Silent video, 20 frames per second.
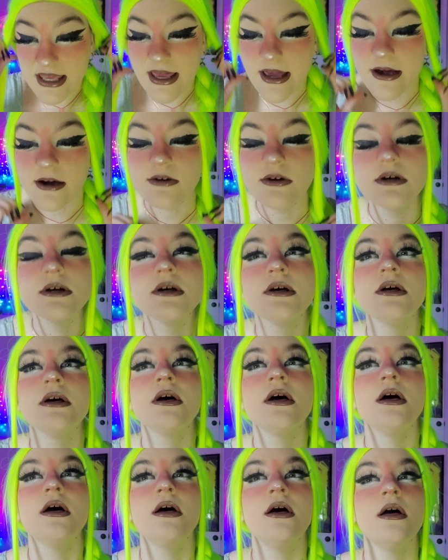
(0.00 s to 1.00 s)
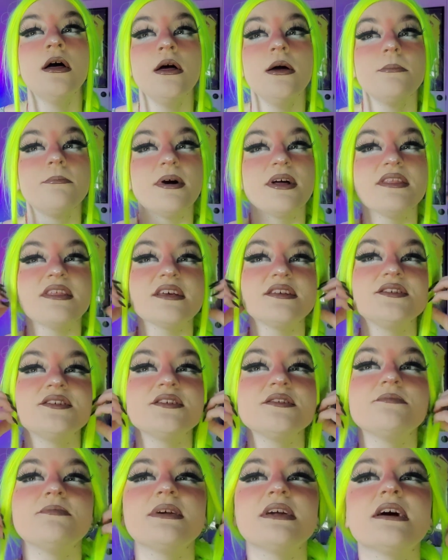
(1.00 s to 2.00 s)
out, but that's
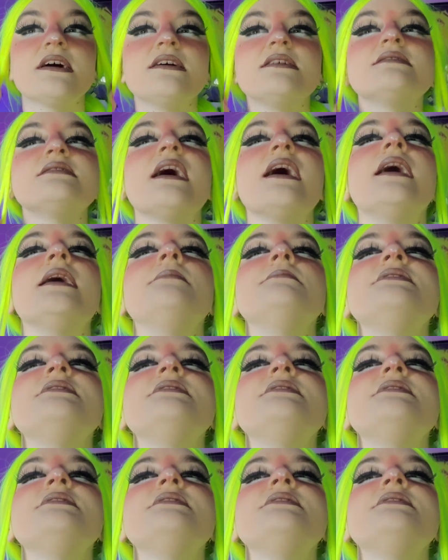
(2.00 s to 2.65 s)
just because I'm